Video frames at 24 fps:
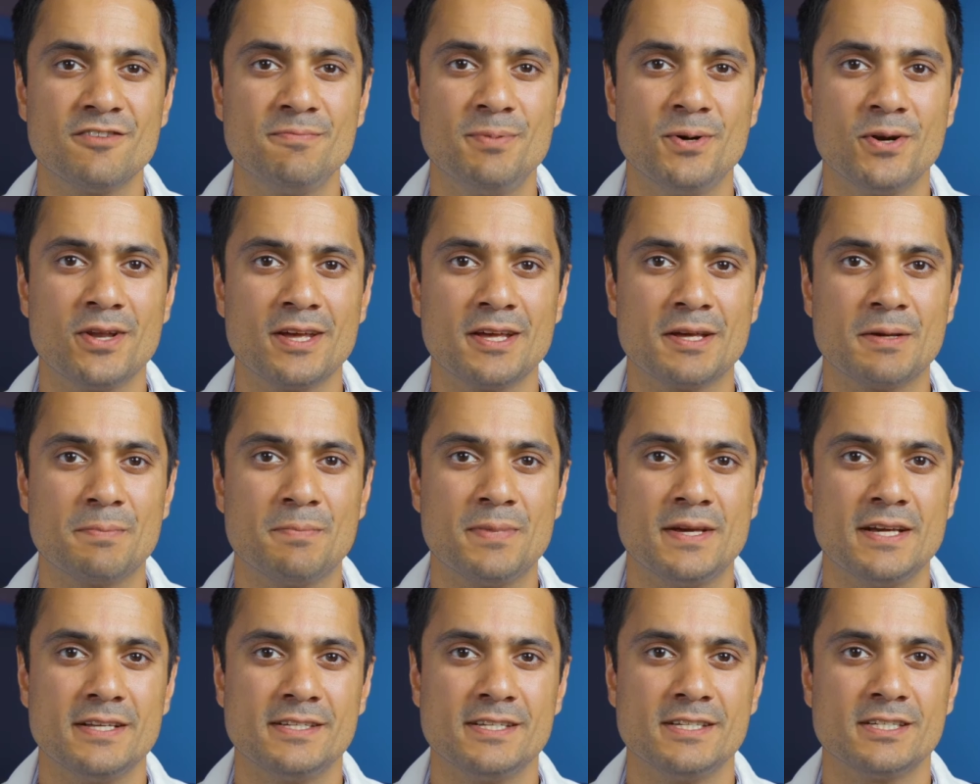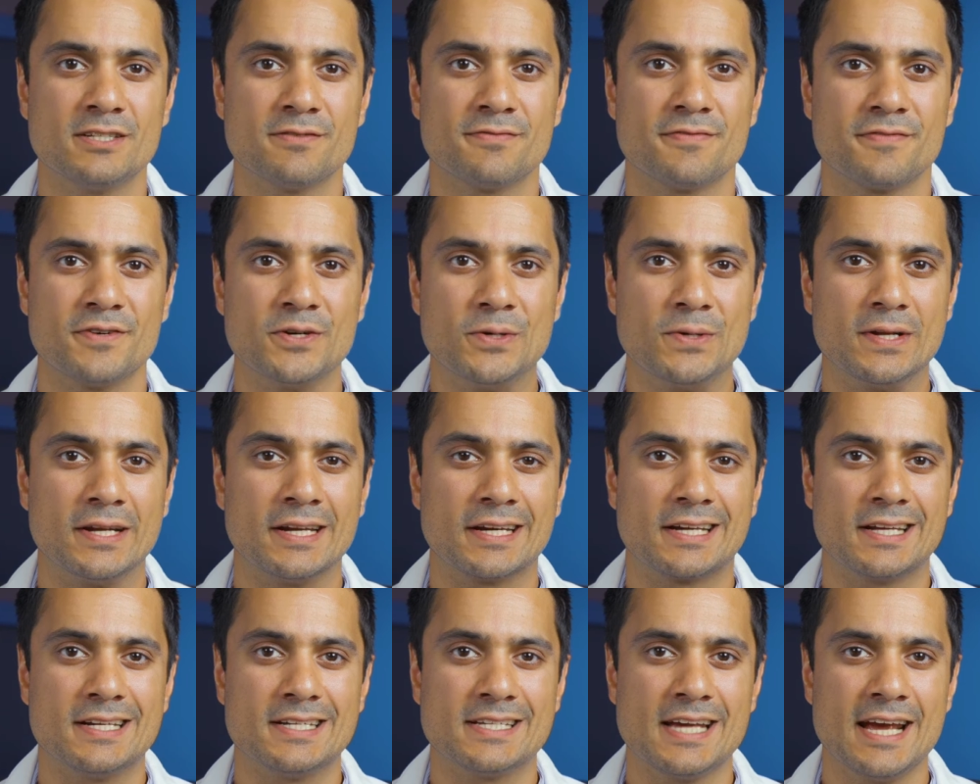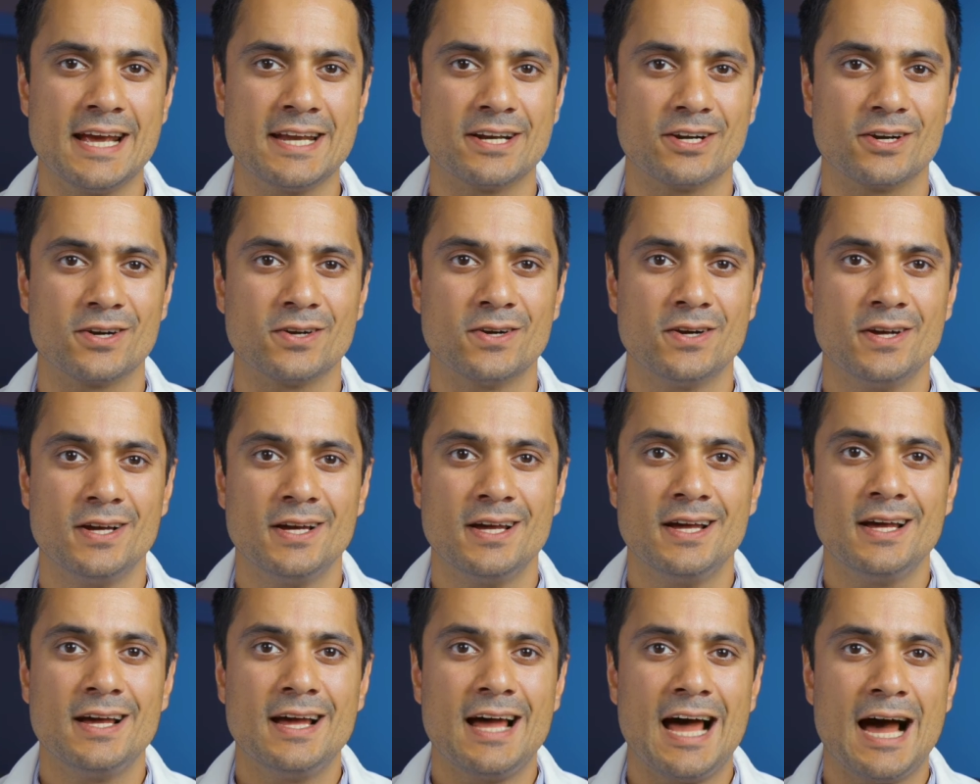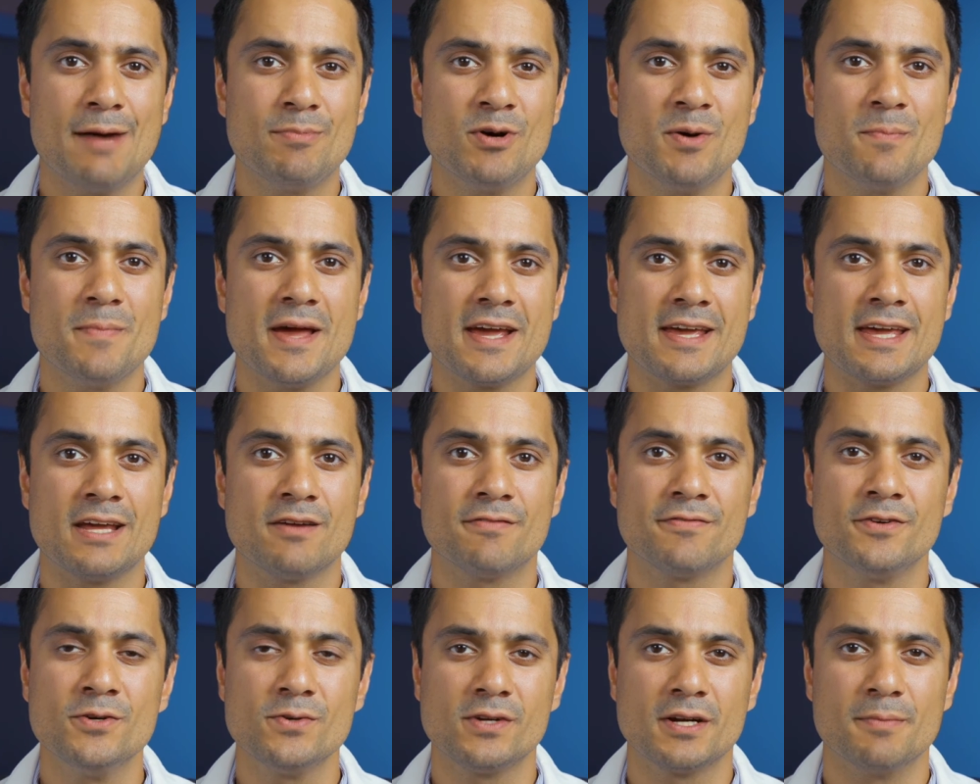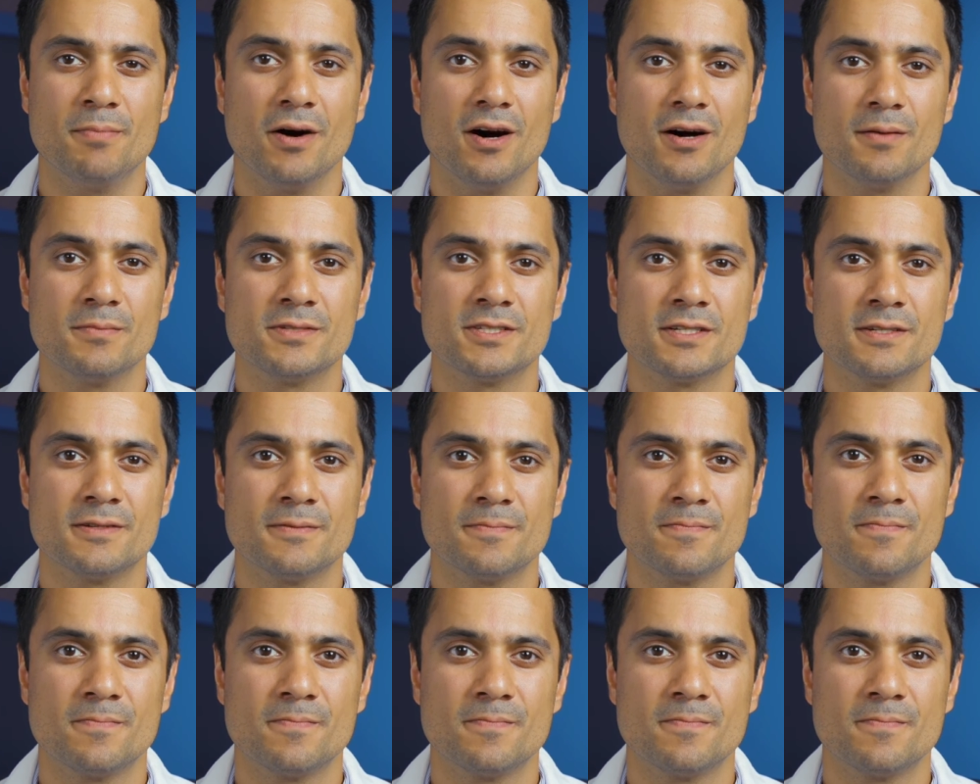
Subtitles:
of putting pieces of fruit in a container, how about making fruit kebabs?